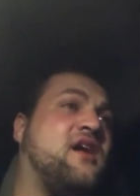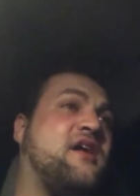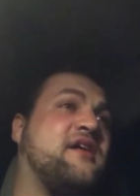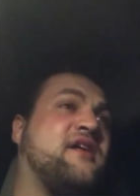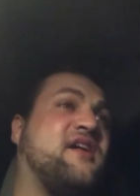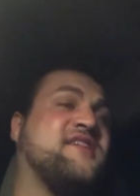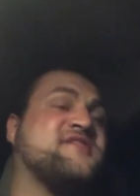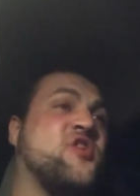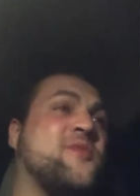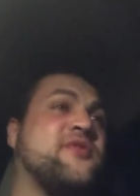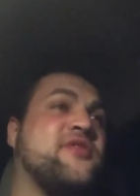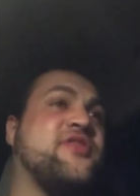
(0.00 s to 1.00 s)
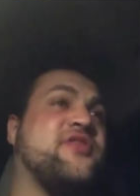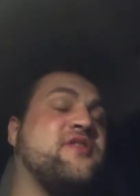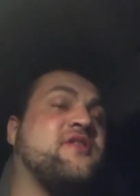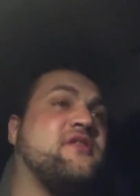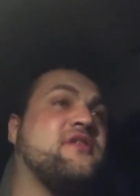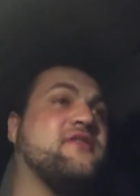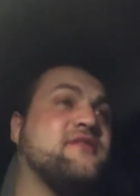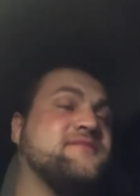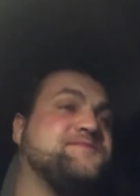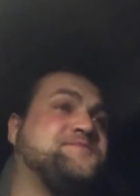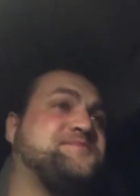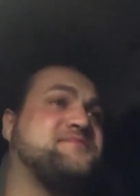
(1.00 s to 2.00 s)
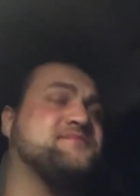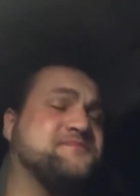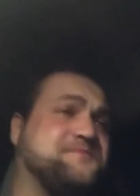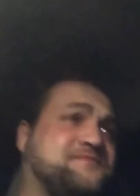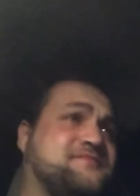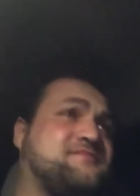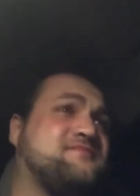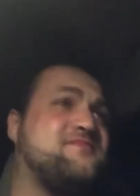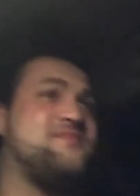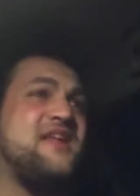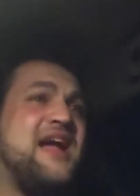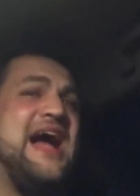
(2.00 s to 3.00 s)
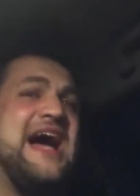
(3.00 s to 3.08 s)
on October 3rd.